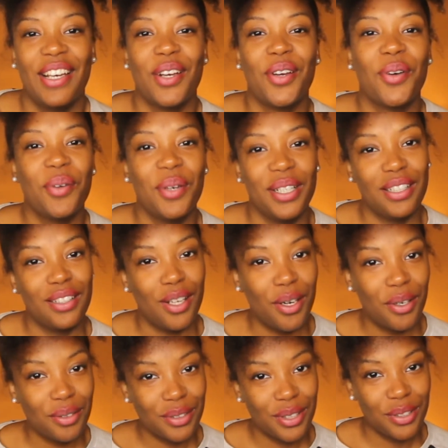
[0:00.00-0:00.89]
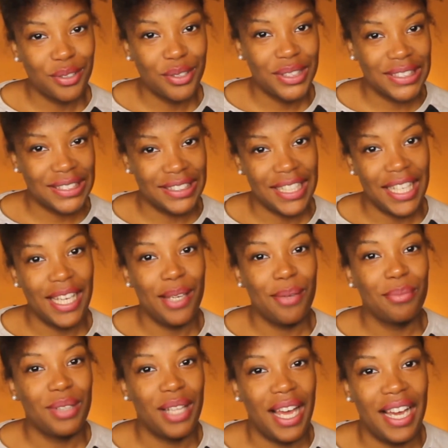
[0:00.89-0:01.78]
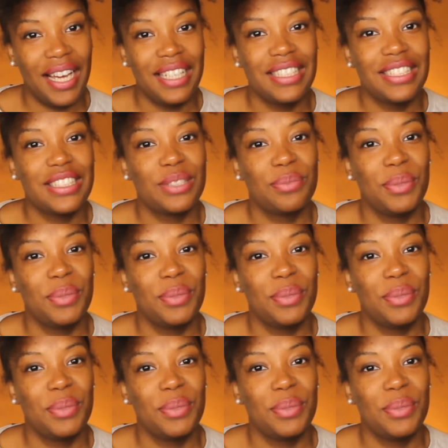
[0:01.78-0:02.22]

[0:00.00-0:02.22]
Going along those same lines,